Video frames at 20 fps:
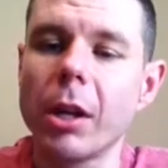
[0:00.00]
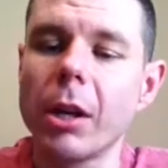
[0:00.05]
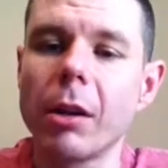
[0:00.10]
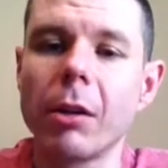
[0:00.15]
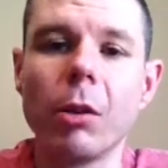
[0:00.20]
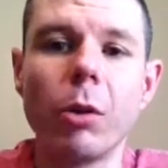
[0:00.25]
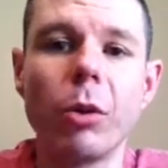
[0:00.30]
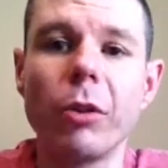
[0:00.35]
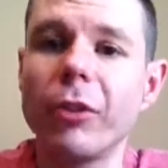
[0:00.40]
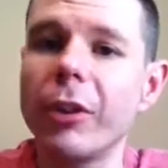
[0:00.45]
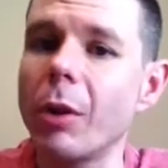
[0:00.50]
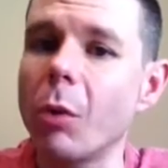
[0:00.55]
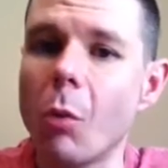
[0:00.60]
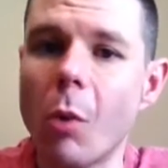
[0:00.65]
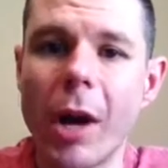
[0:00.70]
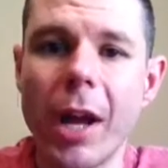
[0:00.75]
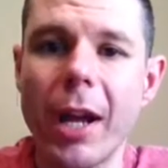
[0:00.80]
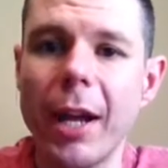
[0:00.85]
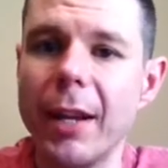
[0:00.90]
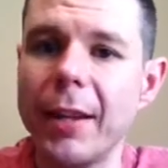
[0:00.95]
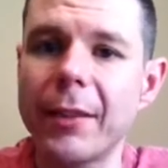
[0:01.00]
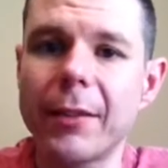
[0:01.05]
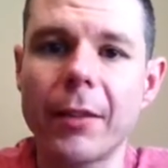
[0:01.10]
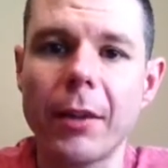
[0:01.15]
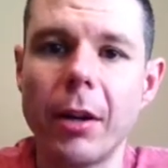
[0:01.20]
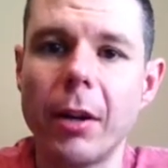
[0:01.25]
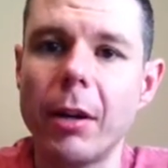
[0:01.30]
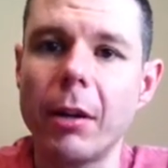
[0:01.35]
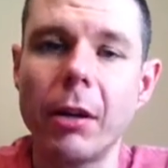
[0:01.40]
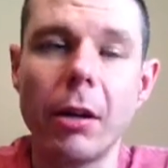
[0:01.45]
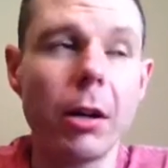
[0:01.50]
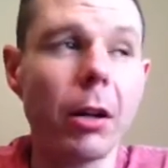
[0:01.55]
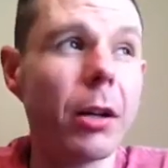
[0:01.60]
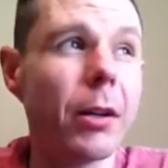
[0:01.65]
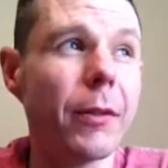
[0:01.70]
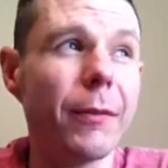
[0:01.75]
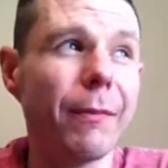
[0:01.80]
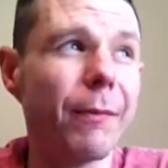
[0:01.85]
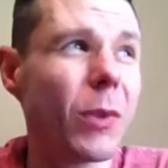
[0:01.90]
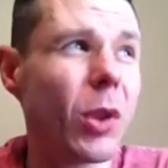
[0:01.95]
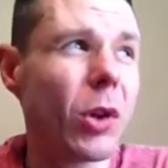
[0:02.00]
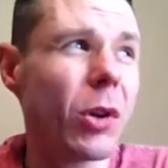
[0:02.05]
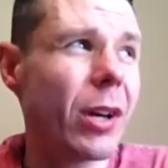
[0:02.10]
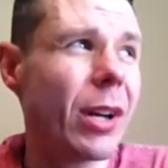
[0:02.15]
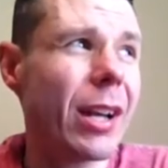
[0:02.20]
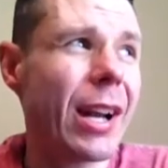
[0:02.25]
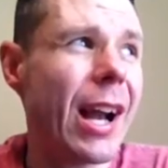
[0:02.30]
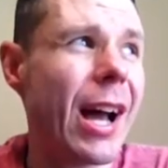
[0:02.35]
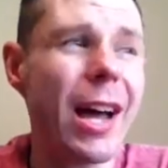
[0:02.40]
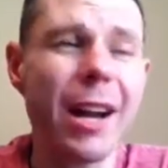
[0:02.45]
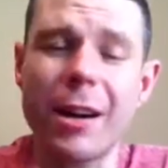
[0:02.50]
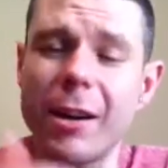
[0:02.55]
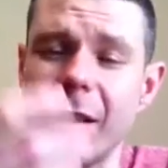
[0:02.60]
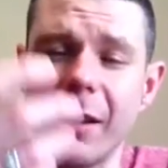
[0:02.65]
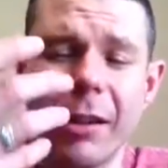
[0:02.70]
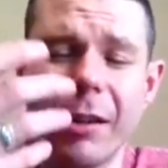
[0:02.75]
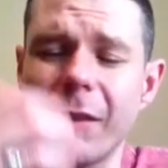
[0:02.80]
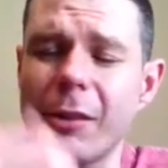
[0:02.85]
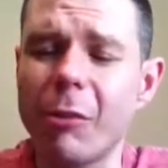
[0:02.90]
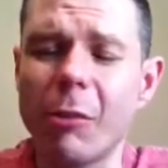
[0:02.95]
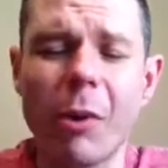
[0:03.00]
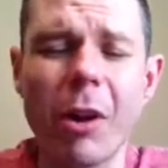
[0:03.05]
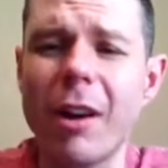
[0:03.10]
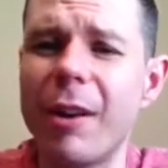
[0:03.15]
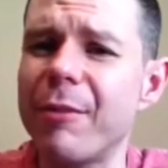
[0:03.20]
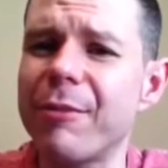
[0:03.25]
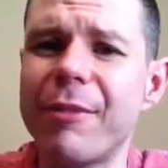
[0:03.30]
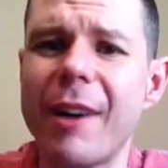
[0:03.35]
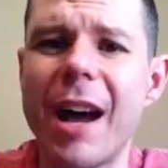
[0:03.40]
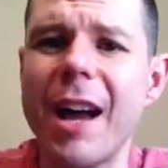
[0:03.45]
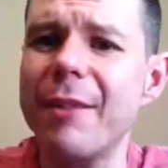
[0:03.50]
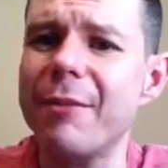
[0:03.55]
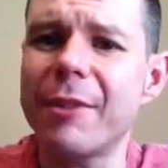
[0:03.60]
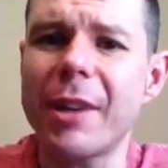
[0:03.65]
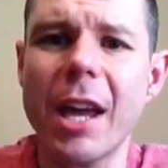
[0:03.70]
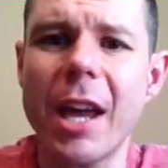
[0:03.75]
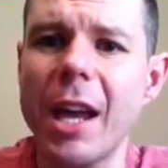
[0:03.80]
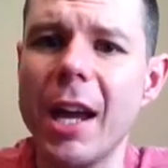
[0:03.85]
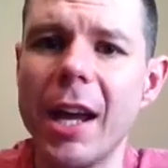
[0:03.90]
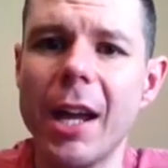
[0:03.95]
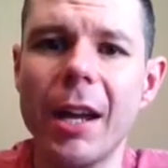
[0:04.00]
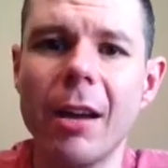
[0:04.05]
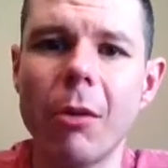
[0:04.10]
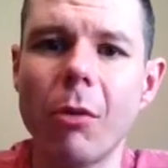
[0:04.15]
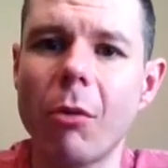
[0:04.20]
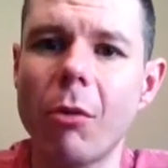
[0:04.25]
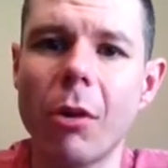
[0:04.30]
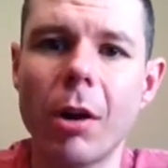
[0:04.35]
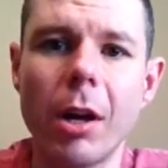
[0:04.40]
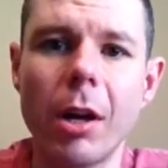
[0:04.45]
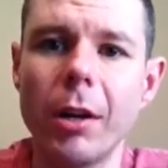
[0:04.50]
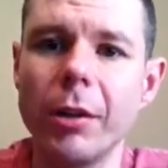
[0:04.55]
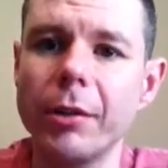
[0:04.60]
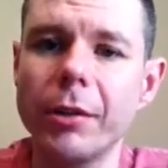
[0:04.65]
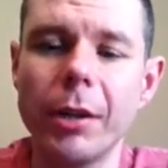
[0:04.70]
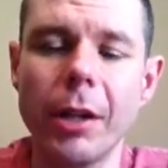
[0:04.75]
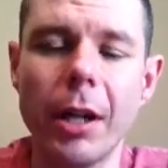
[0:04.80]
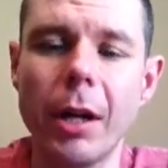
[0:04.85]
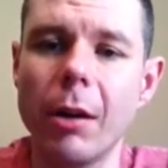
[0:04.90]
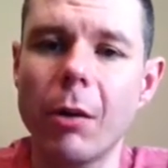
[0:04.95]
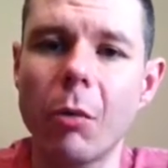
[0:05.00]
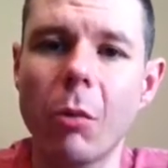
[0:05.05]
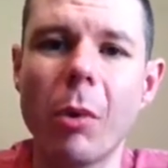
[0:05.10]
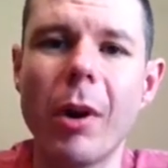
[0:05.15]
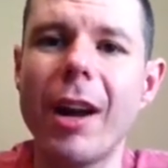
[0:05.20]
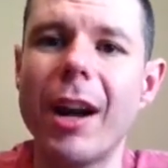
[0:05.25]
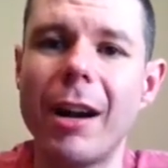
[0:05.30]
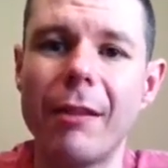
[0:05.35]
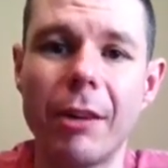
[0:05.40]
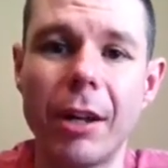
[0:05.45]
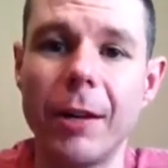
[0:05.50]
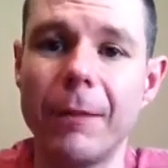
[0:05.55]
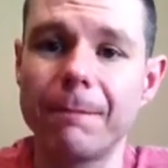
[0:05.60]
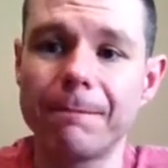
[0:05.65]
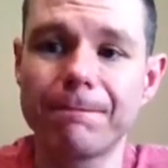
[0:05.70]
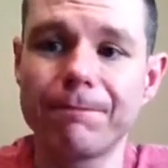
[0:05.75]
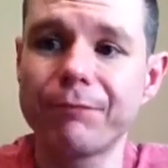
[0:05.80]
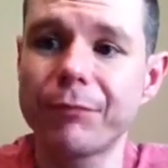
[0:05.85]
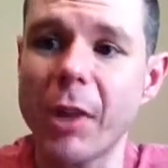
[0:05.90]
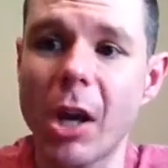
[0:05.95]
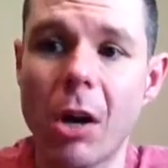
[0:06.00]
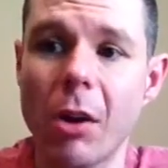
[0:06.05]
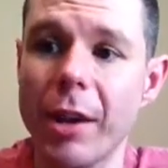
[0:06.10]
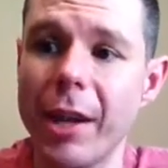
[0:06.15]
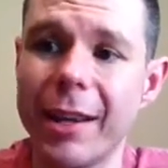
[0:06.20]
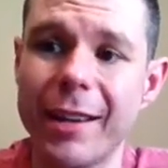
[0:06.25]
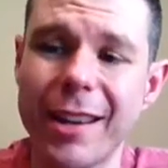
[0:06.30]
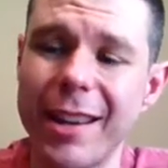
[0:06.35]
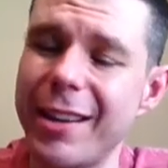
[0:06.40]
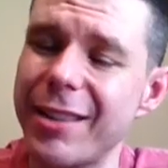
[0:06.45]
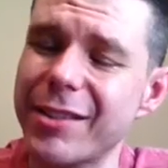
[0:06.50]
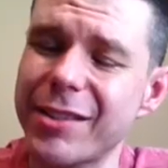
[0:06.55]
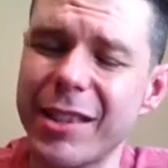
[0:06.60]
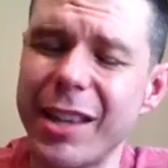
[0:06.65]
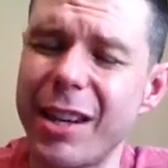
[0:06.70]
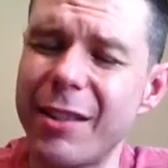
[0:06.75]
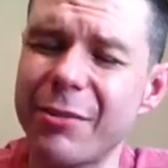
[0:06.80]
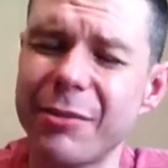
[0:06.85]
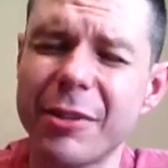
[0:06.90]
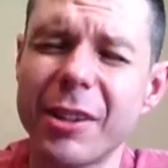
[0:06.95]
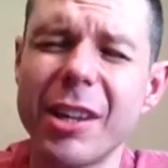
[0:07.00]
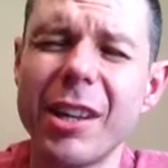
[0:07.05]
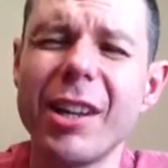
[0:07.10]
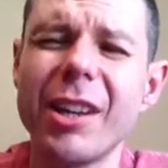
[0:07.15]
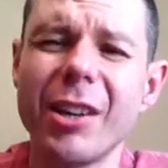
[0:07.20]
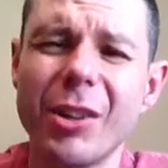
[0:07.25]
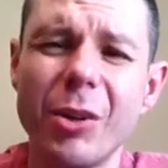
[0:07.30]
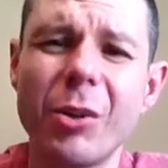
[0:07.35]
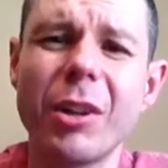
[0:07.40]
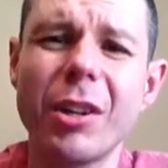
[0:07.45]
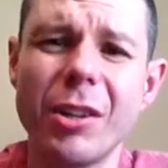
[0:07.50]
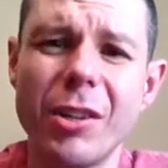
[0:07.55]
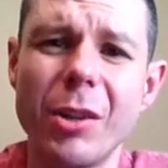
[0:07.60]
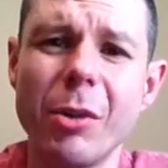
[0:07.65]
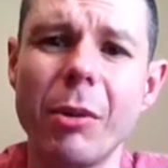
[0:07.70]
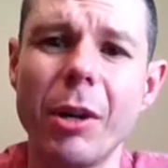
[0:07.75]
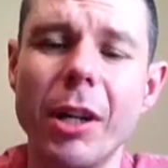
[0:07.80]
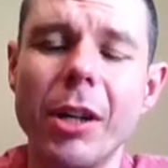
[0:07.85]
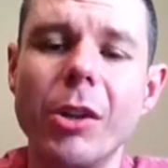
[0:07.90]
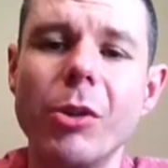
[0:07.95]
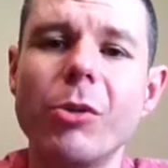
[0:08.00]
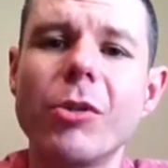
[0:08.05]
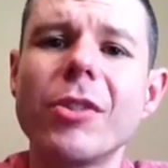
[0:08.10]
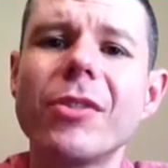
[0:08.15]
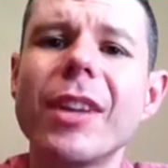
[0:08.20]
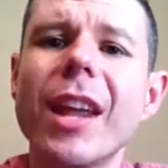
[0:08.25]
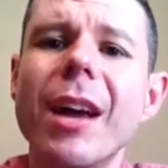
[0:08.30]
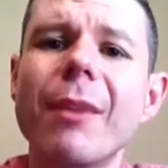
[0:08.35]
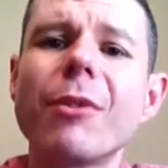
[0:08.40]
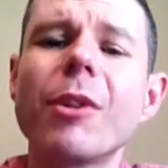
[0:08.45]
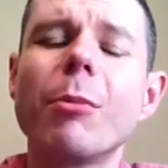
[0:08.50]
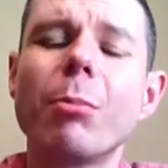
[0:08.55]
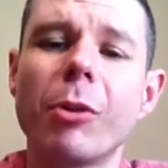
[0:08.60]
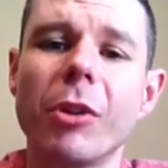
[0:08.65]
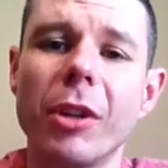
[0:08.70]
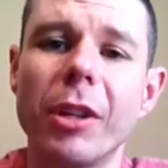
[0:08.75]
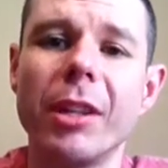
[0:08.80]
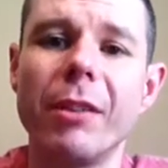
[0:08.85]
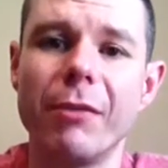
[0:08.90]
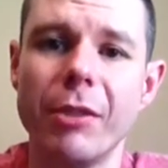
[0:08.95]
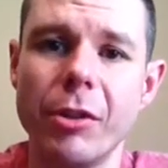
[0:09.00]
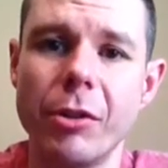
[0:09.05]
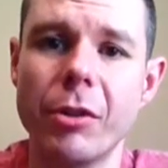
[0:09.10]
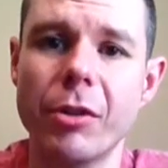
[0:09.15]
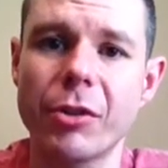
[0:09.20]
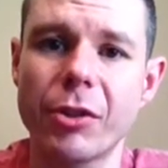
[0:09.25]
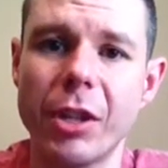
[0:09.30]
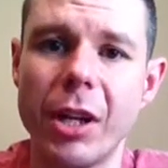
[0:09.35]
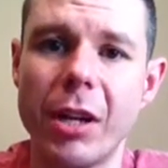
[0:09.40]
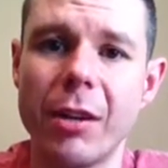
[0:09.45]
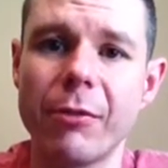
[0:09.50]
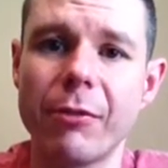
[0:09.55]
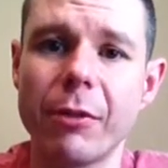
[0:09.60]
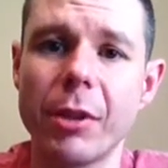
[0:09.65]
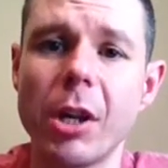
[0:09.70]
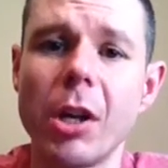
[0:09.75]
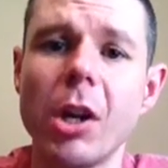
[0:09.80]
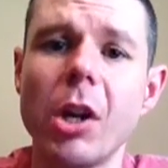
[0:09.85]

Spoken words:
losing weight or learning how to run a 5K or, you know, whatever, all that kind of stuff. You can do it. You just have to believe in yourself.